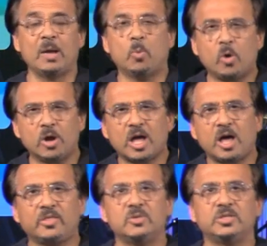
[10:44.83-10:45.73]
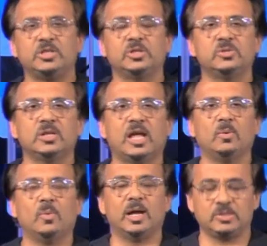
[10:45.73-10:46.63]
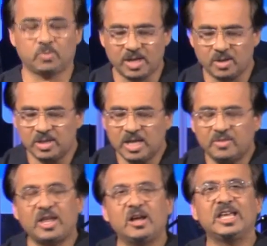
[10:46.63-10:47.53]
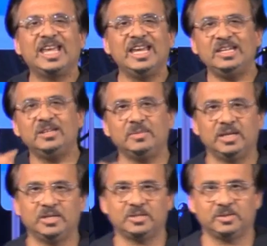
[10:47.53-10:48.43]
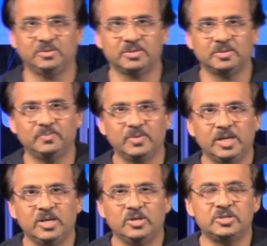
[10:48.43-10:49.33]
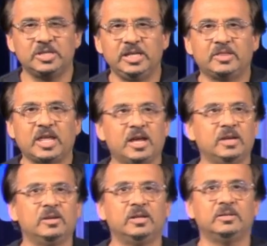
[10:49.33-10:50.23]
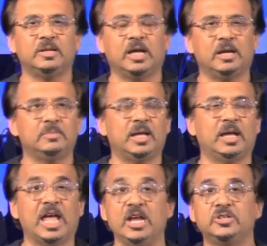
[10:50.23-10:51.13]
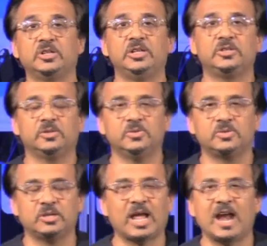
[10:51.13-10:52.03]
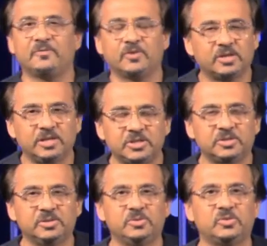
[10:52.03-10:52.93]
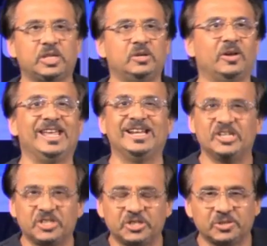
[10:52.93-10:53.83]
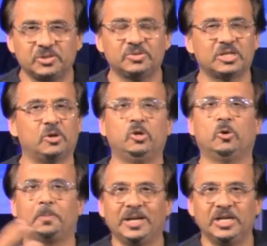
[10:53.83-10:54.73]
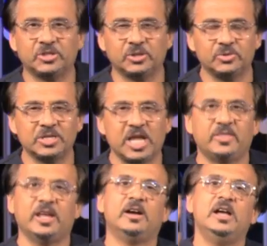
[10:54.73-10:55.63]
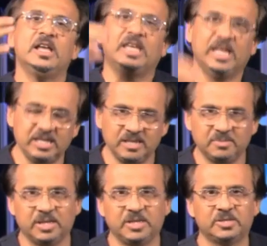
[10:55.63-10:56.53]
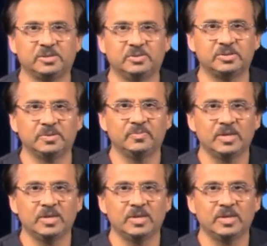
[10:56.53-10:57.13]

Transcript: And what are those issues likewise? Well, they are kingdom issues. You see, they are not Asian issues, they're not African issues, they're not English issues, they're not European issues, they are kingdom issues.